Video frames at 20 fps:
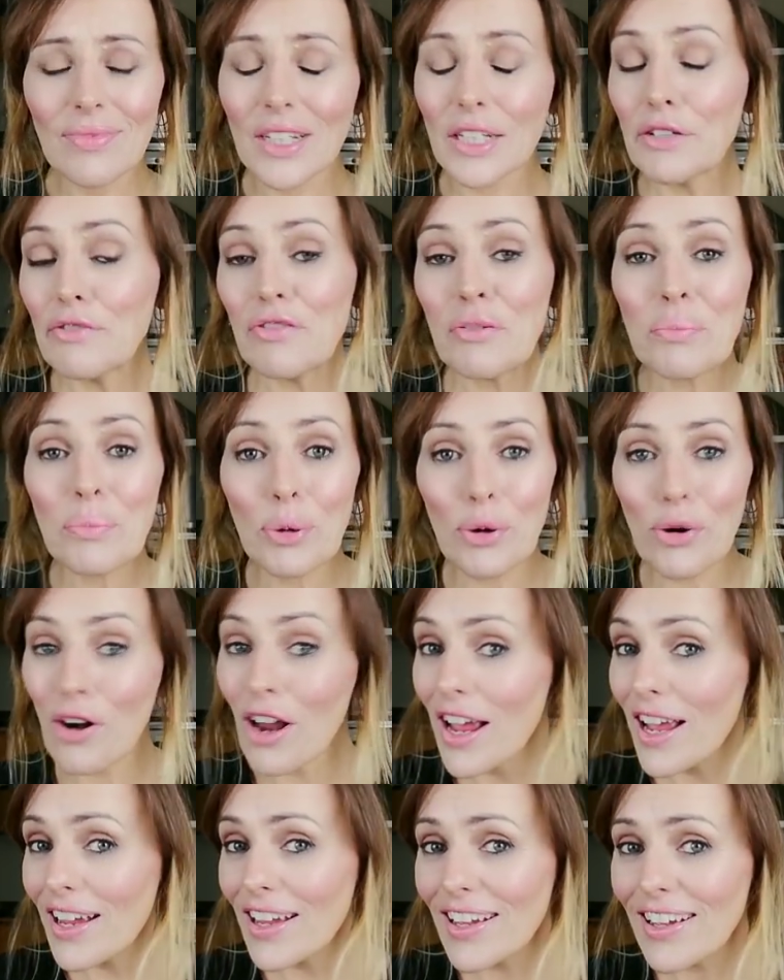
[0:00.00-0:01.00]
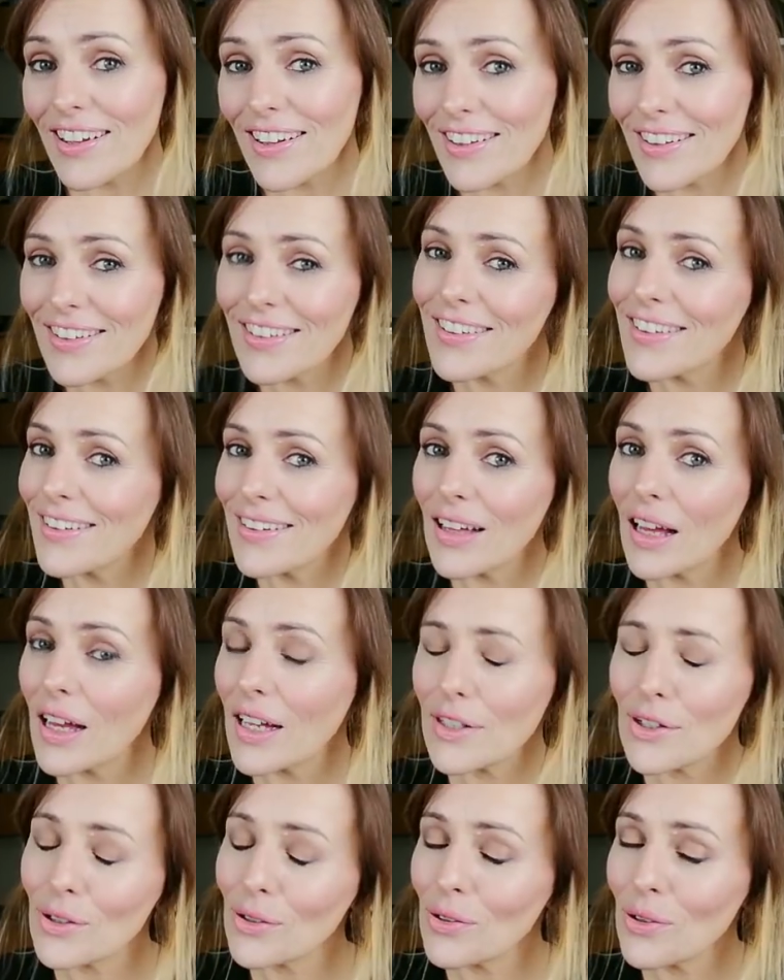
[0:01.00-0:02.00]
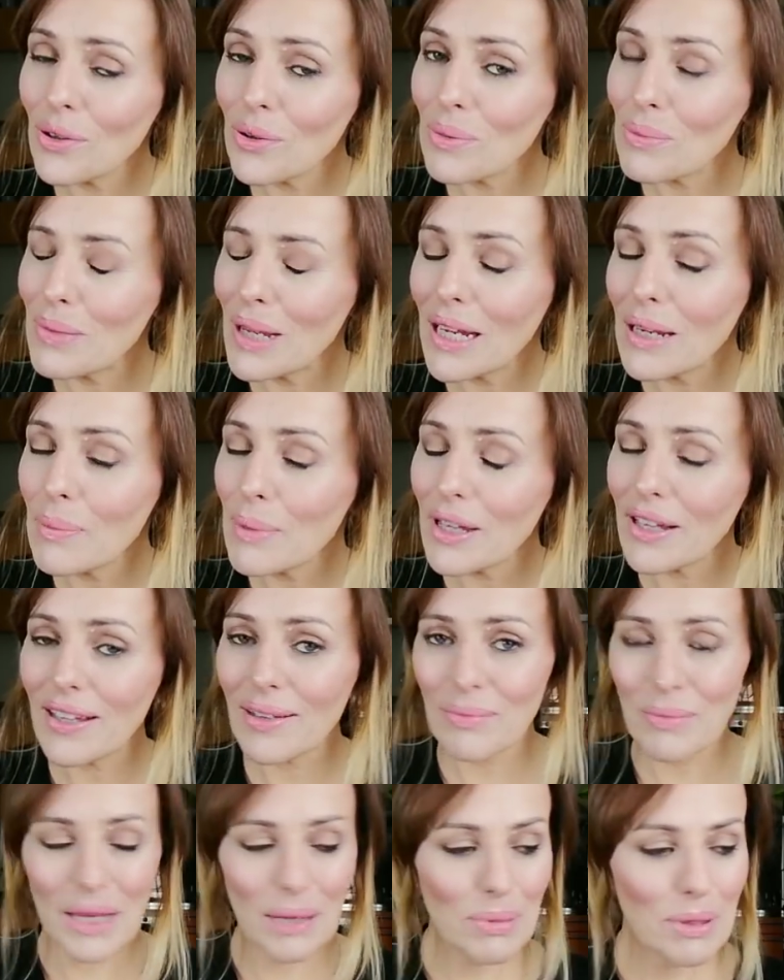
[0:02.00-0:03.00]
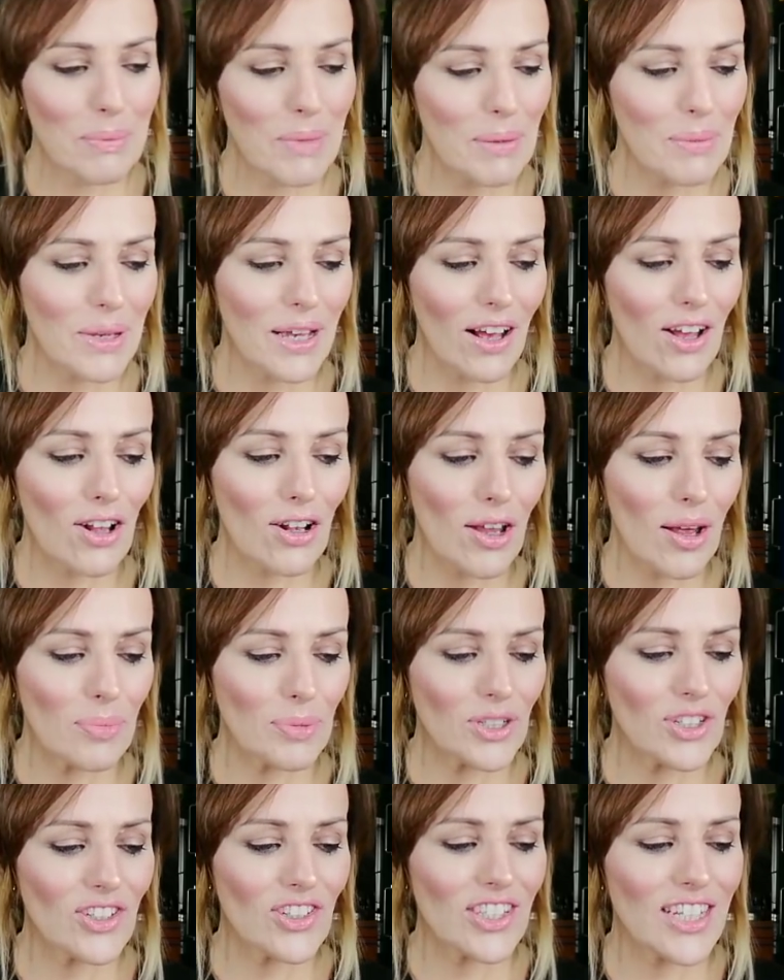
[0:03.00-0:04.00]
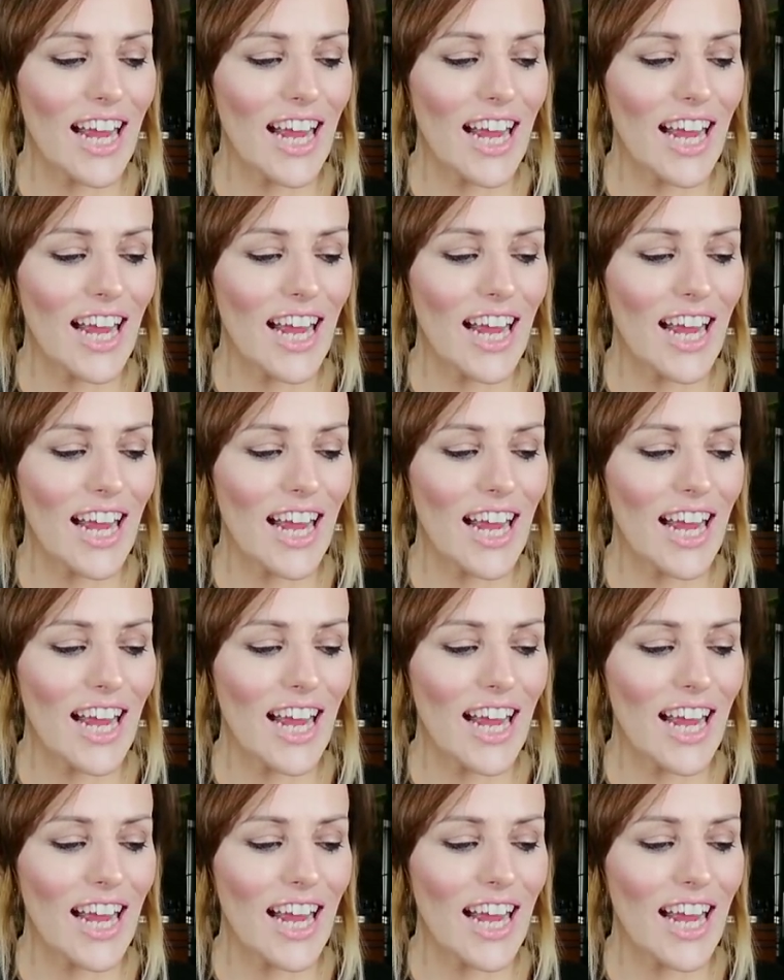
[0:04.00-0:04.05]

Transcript: even pray. I don't know, maybe all options.